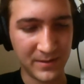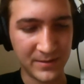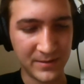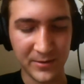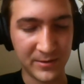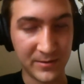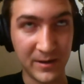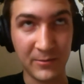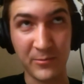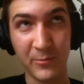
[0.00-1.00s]
Sorry,
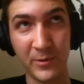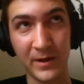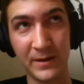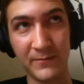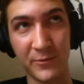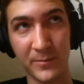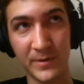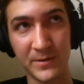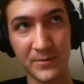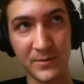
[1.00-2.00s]
yeah, when getting
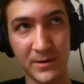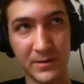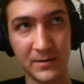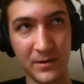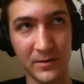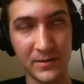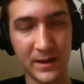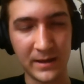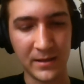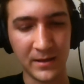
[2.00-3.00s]
Foreman to run on
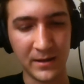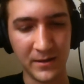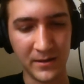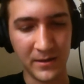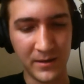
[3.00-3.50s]
nightly,